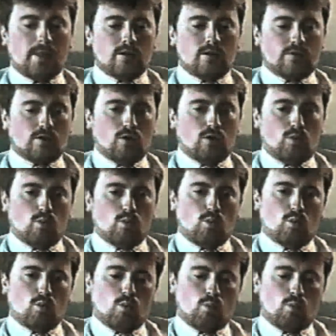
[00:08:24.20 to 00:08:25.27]
So
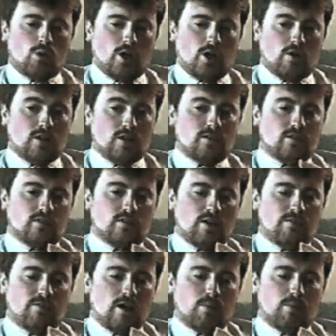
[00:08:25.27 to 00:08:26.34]
not only has it
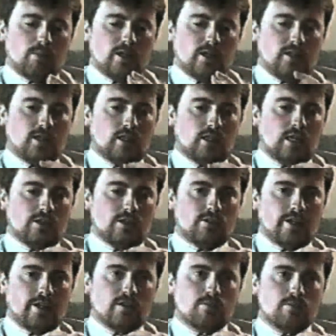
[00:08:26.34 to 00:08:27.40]
saved Apple, but I think it'll
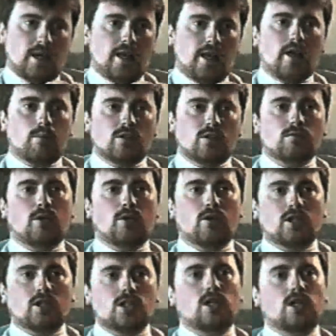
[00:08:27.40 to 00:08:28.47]
actually expand Apple's
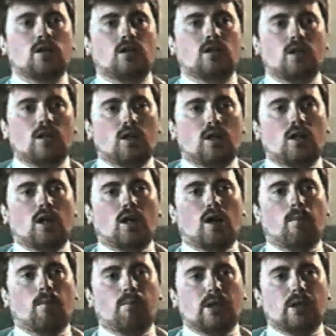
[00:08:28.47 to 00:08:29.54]
market share
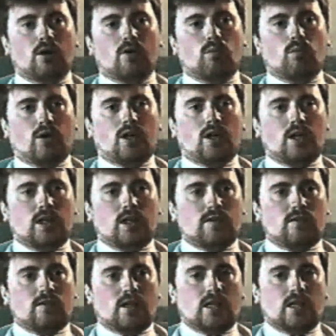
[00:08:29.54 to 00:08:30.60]
beyond what it
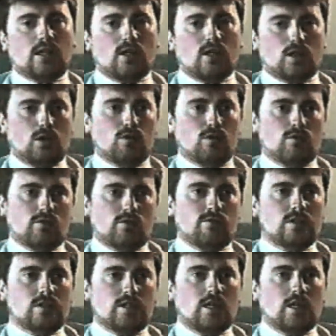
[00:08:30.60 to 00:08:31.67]
is. I think the clones
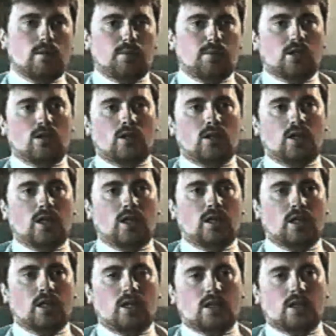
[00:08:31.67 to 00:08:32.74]
obviously help a lot,
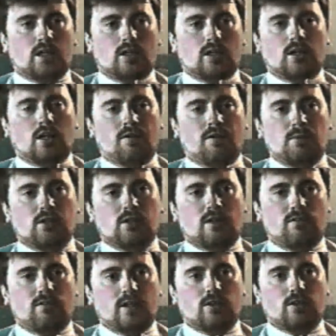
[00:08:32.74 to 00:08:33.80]
and I think Apple
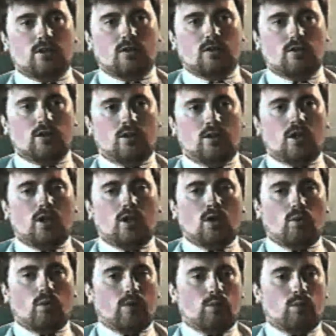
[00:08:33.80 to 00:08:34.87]
definitely turned a corner.
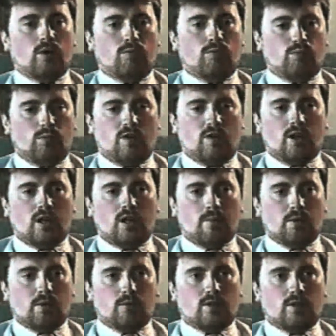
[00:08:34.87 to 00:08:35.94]
We're very
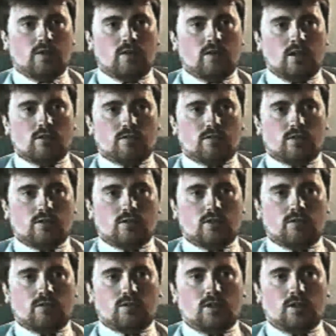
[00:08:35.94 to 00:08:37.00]
happy with the sales of our
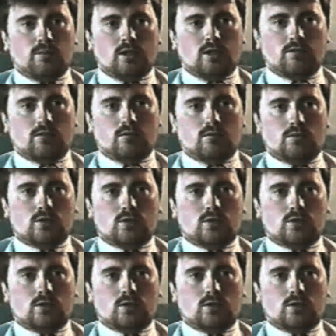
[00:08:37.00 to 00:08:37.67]
stuff on the platform.